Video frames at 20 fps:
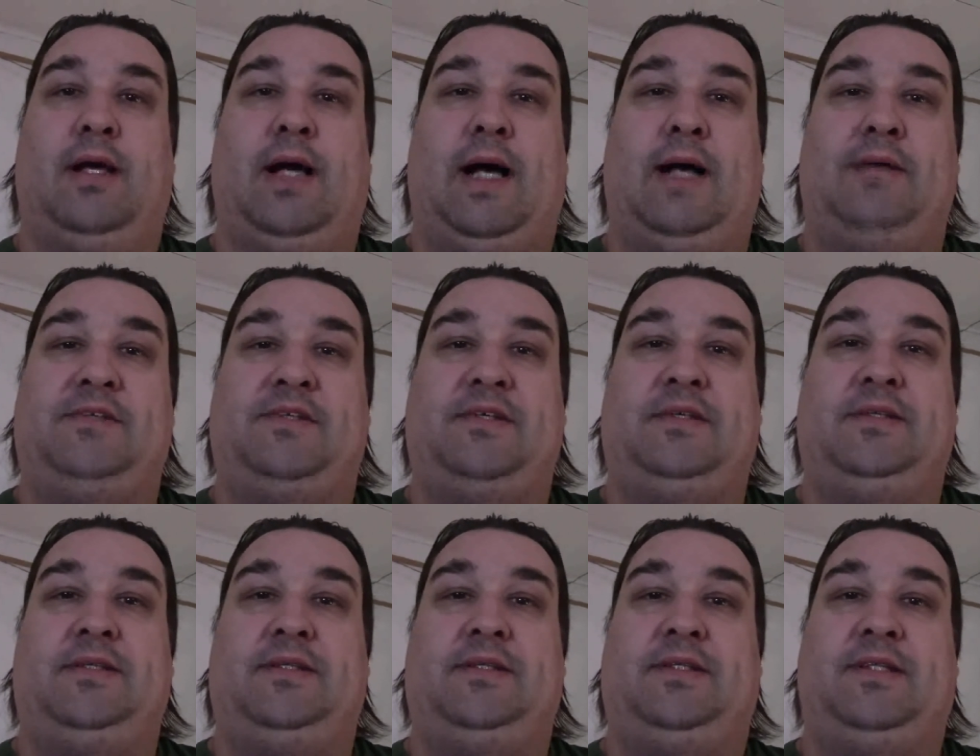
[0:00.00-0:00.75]
I've
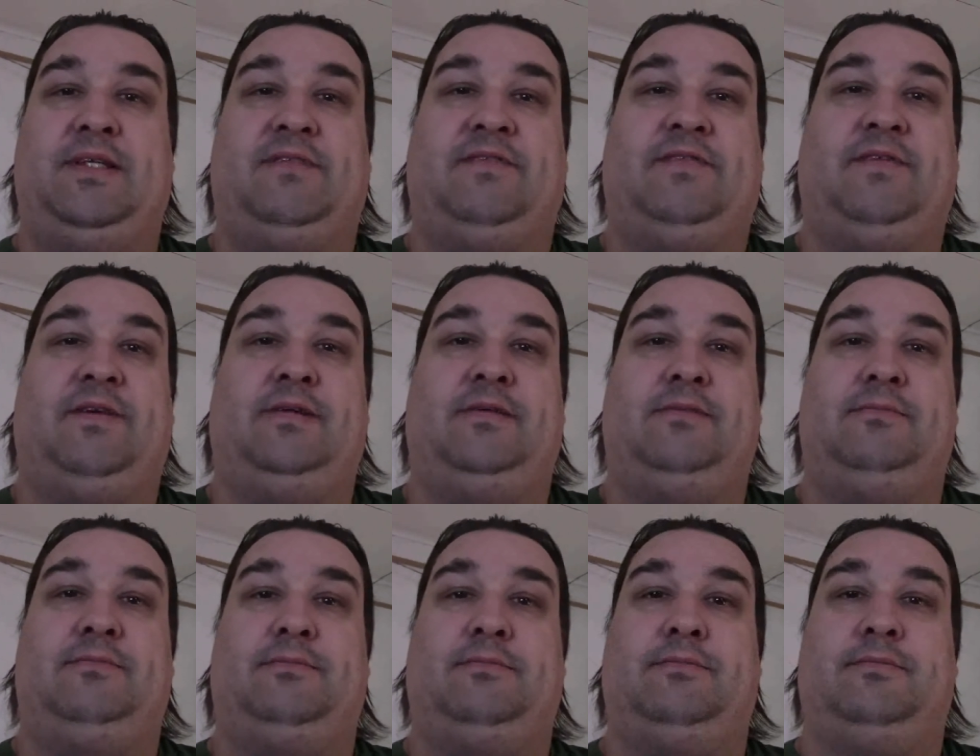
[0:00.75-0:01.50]
seen different
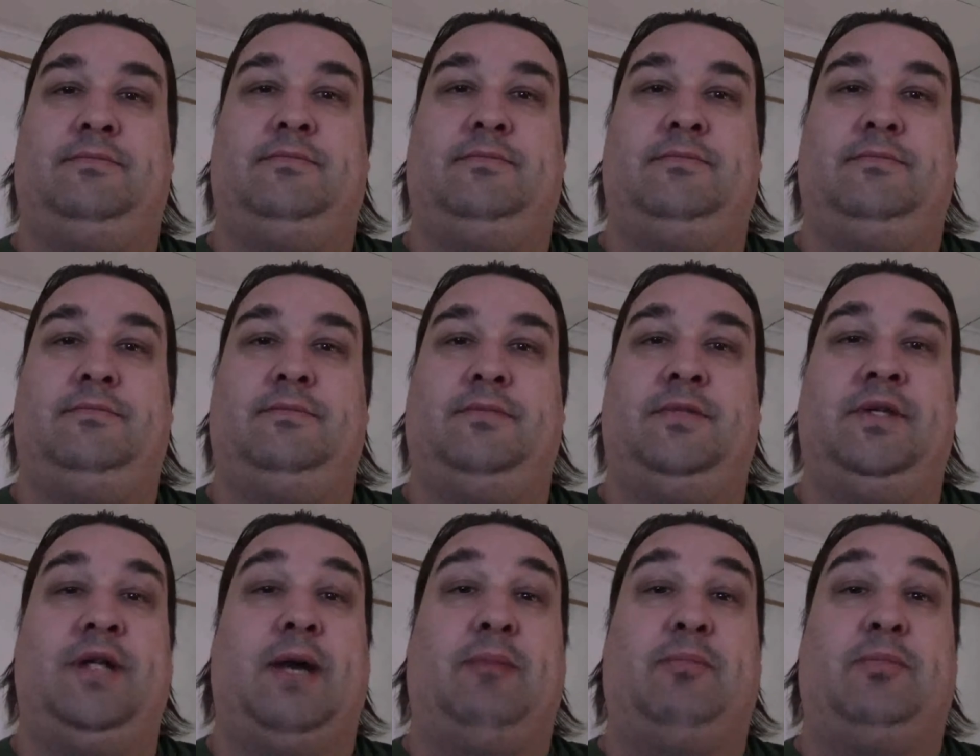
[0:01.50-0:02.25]

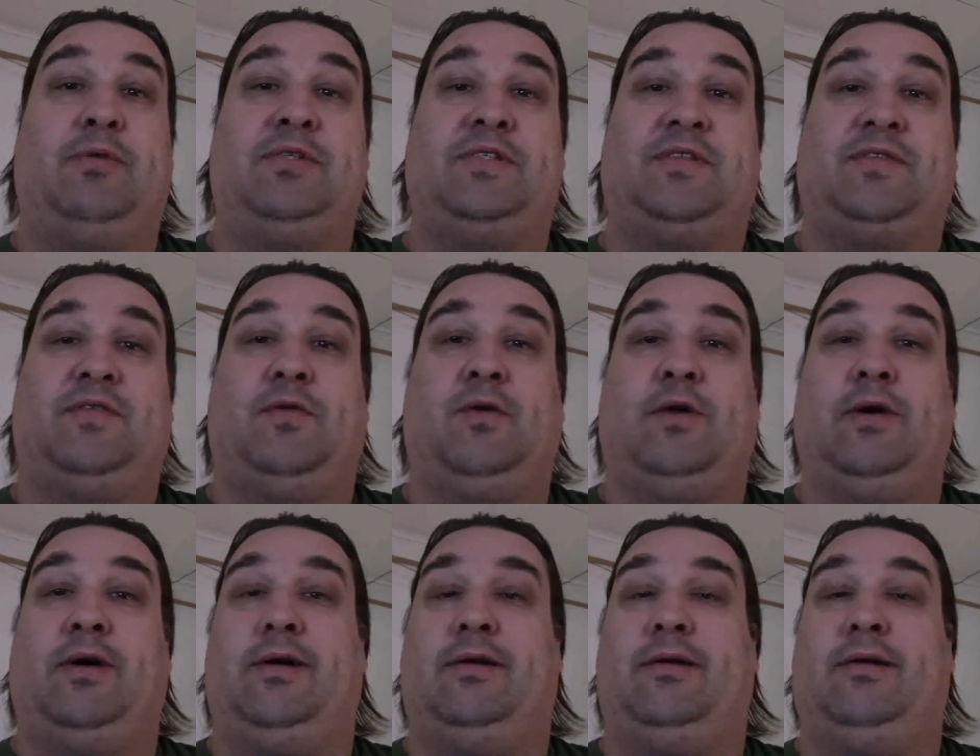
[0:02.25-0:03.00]
numbers
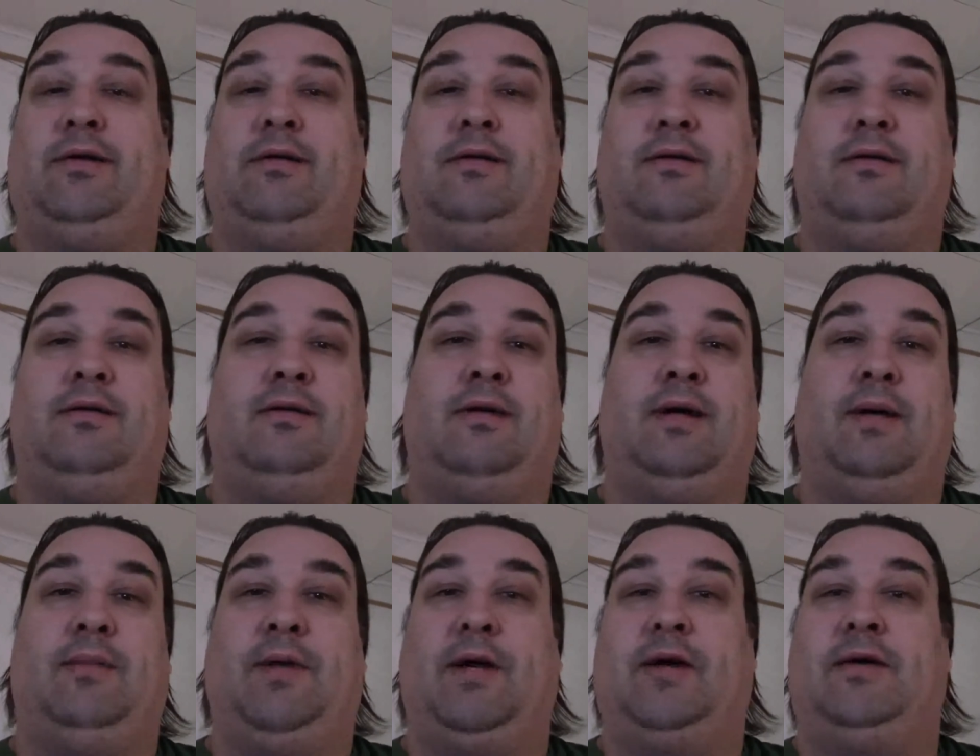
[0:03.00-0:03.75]
for it
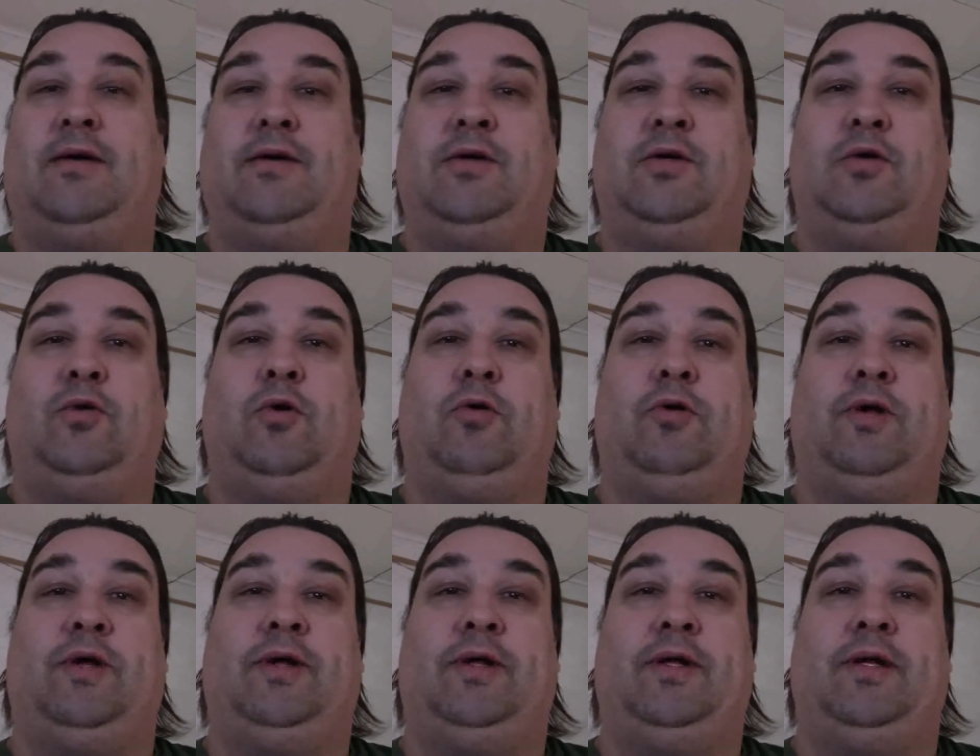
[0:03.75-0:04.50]
I'm not going to
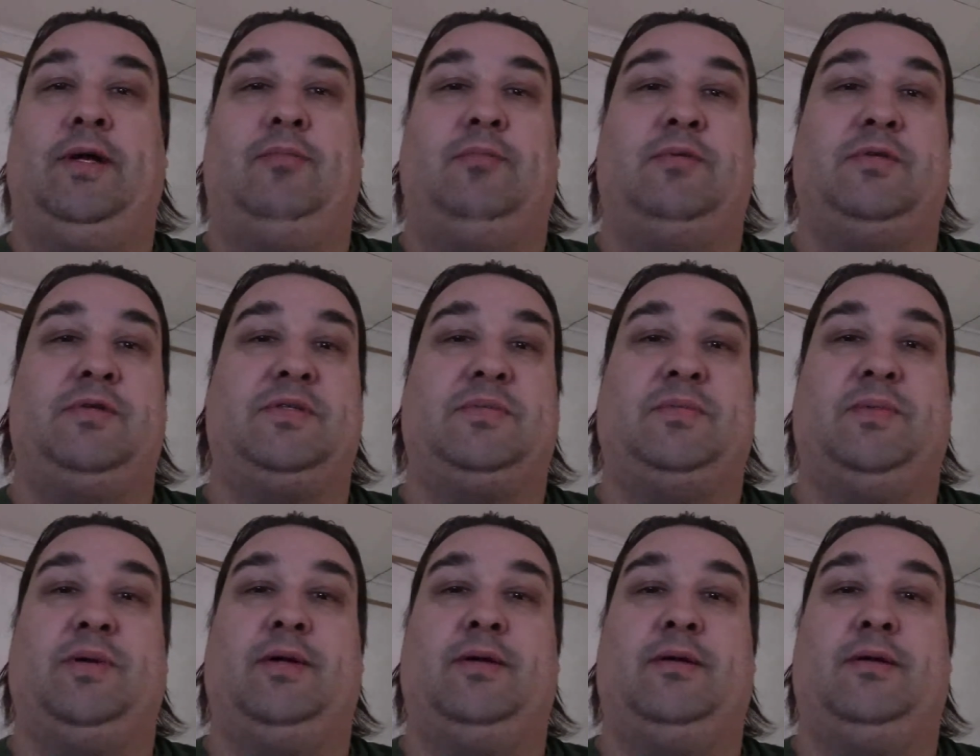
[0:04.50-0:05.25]
quote any numbers,
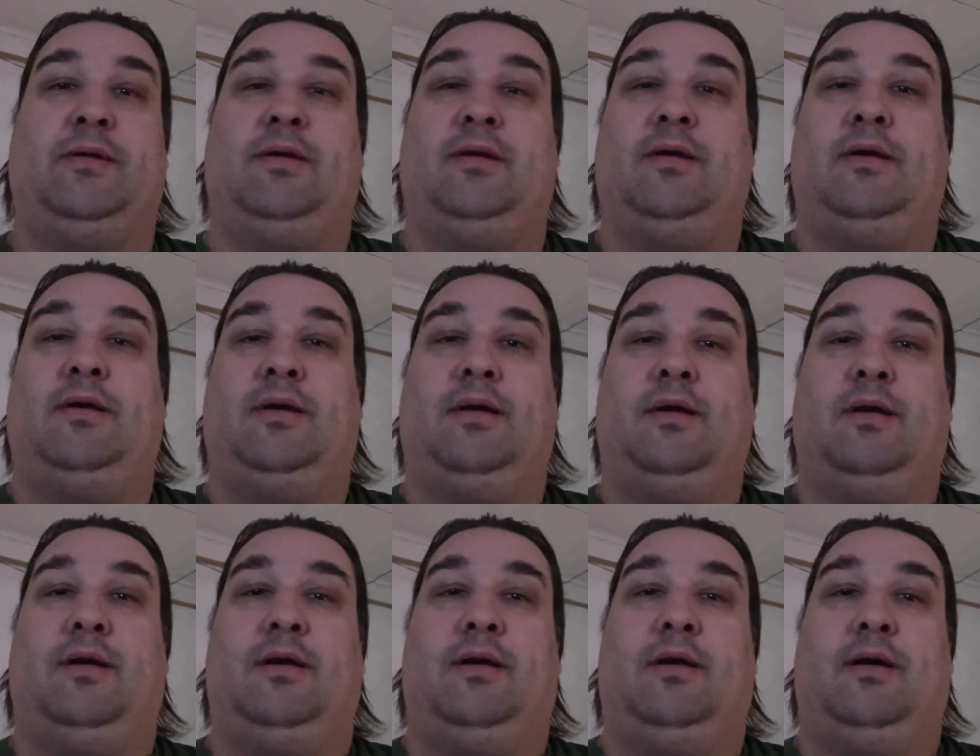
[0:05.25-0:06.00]
but
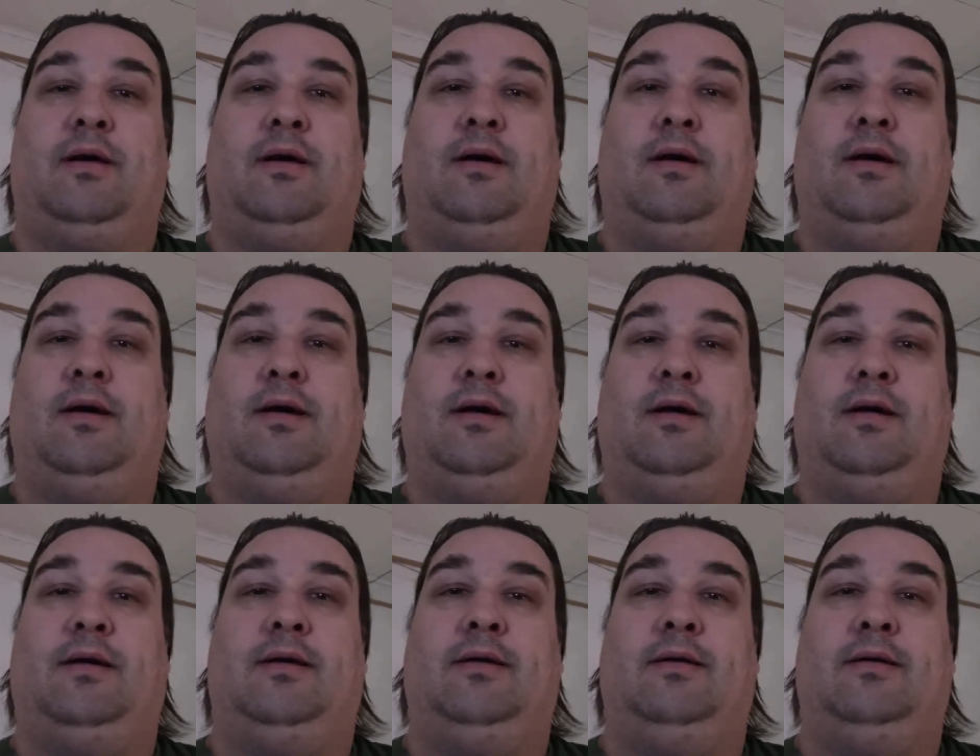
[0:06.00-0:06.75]

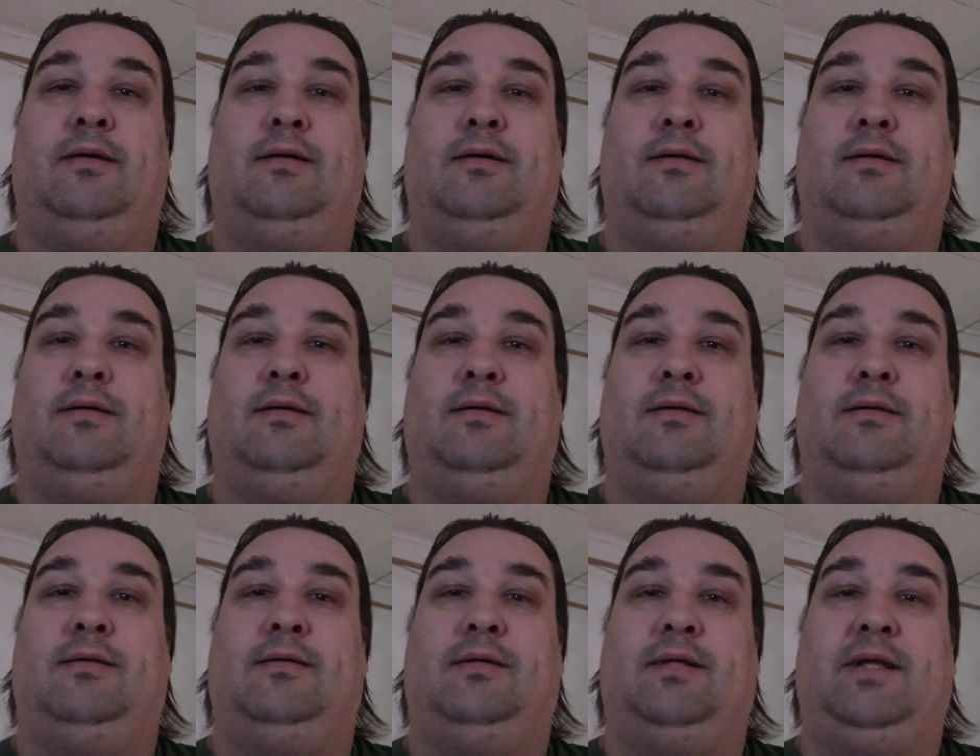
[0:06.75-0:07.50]
uh,
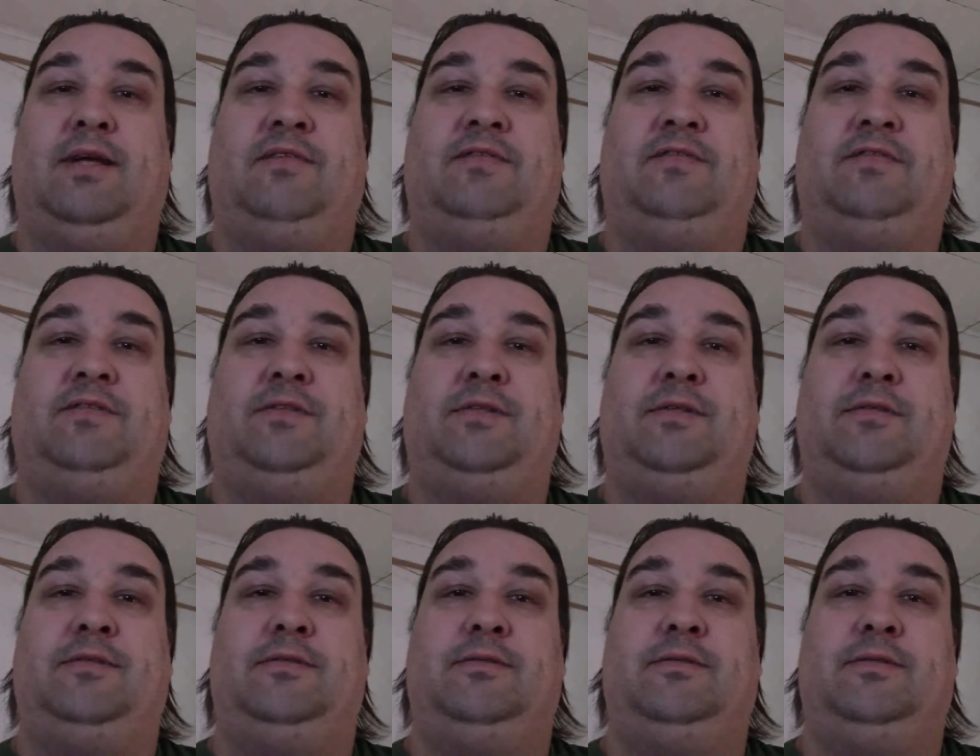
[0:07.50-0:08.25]
they've
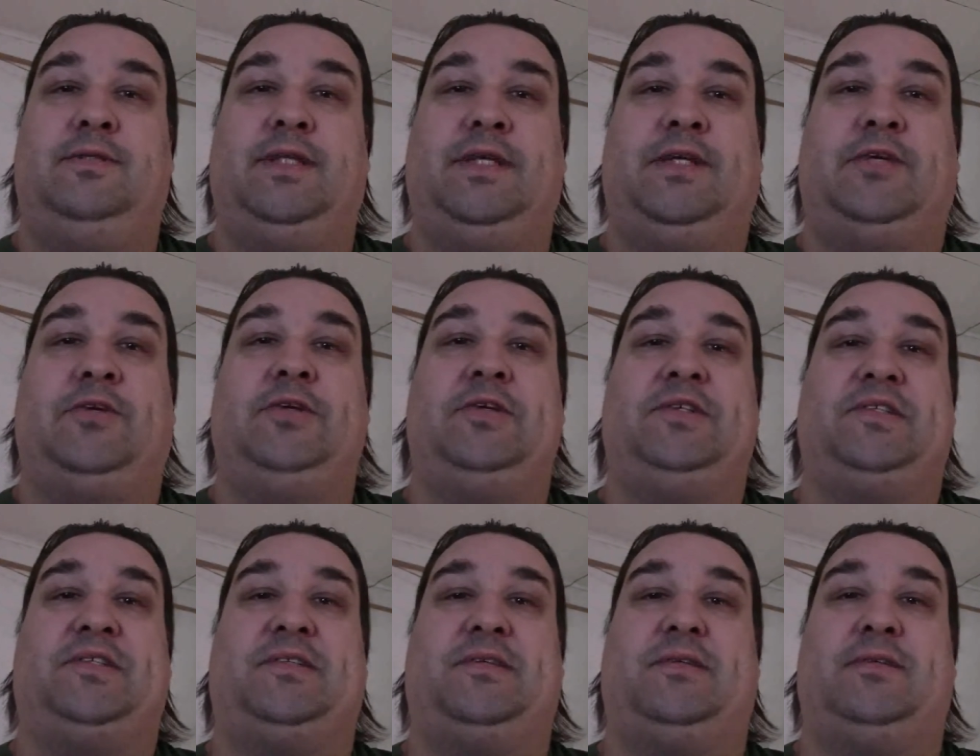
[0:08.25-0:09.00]

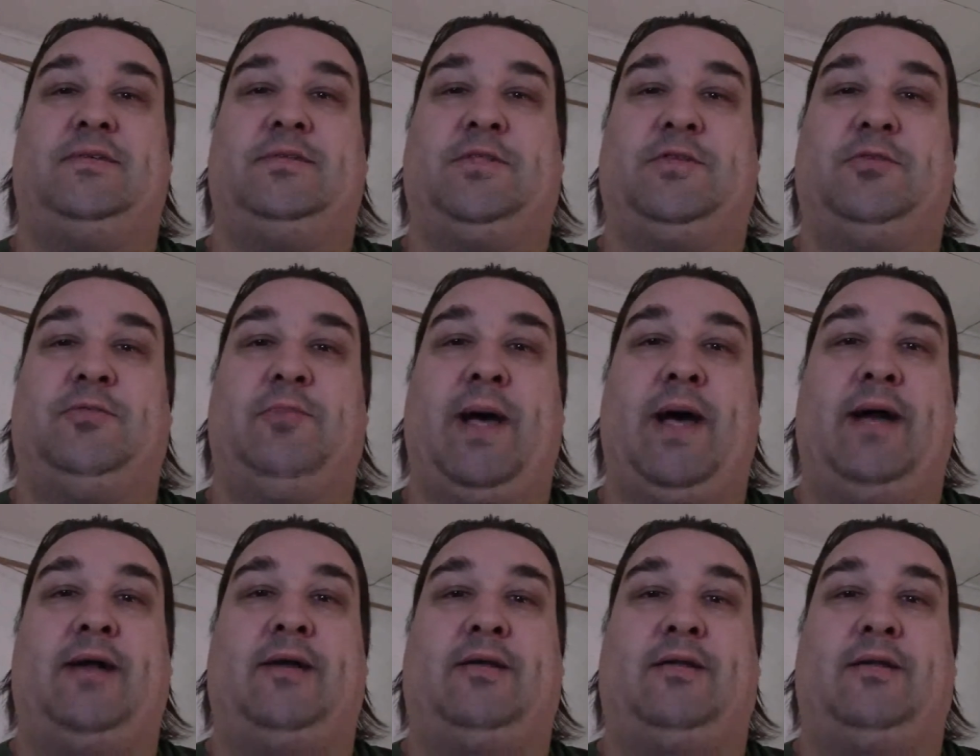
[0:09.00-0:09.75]
decreased
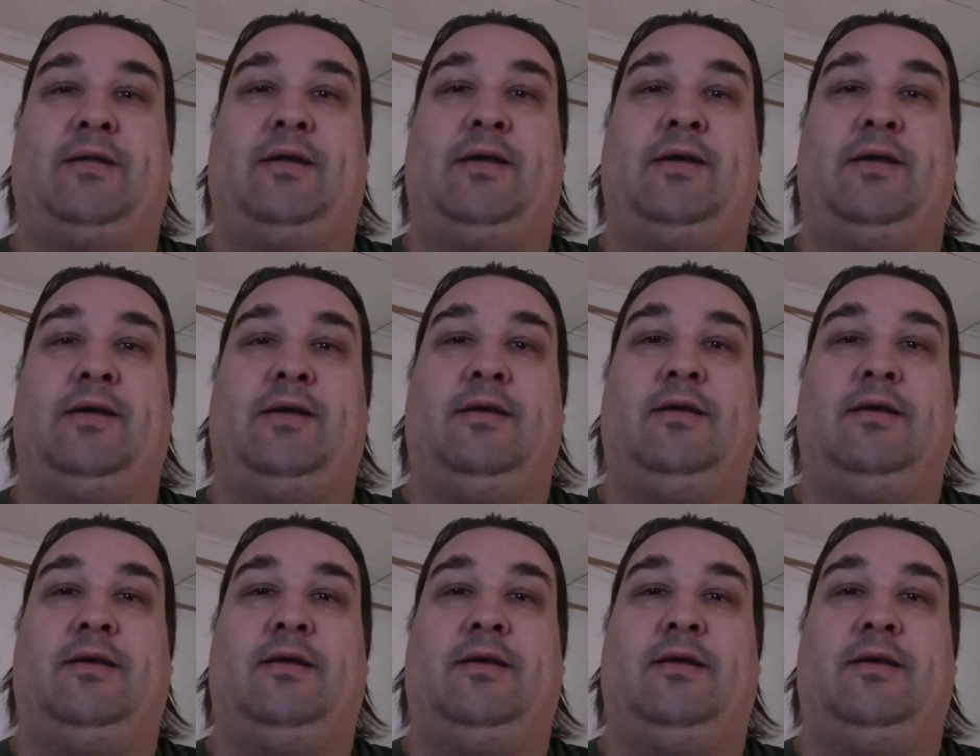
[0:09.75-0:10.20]
dramatically